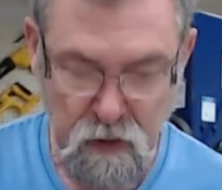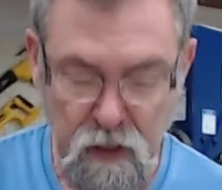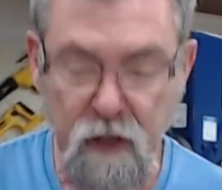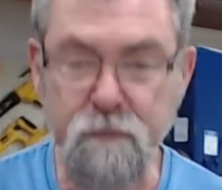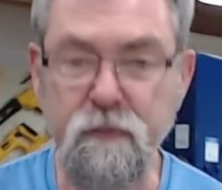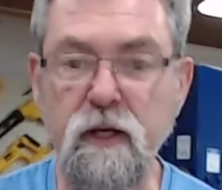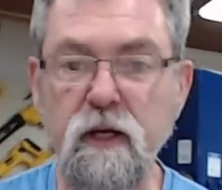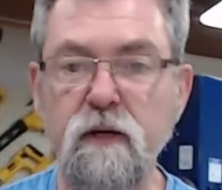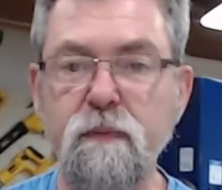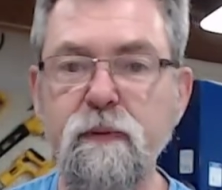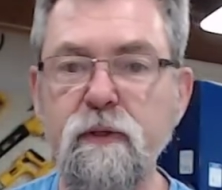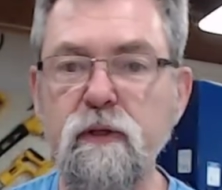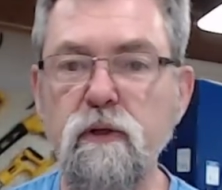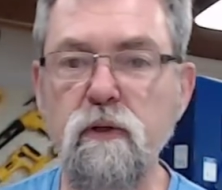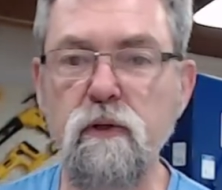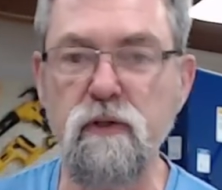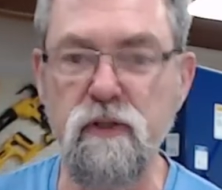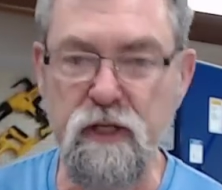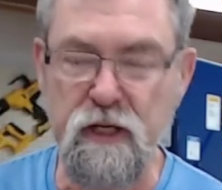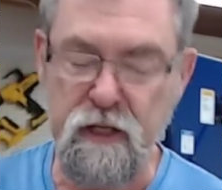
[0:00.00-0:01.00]
I'm going to be
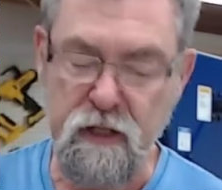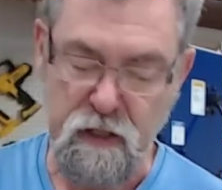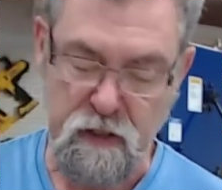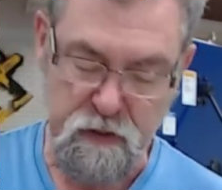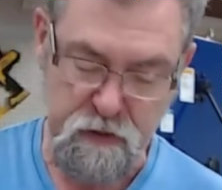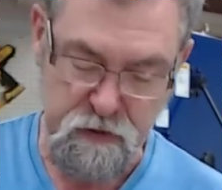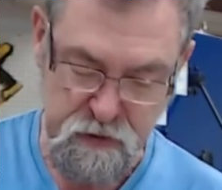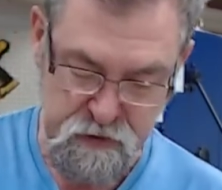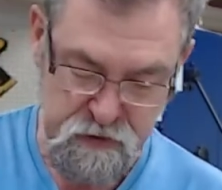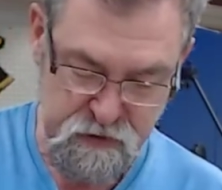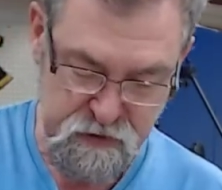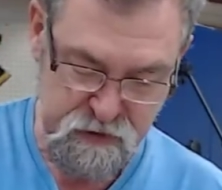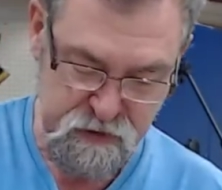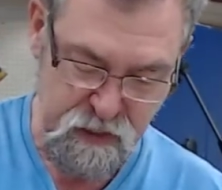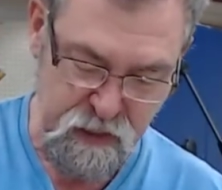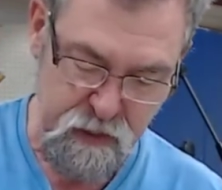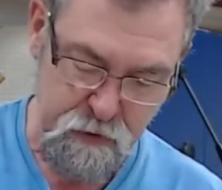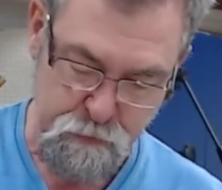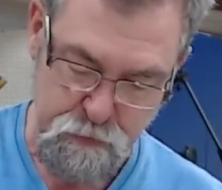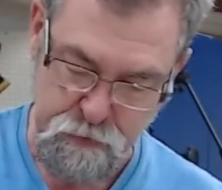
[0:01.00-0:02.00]
using this
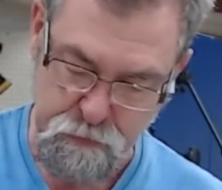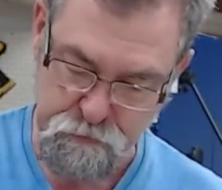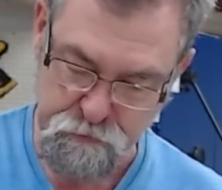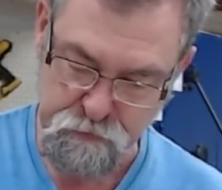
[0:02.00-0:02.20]
tape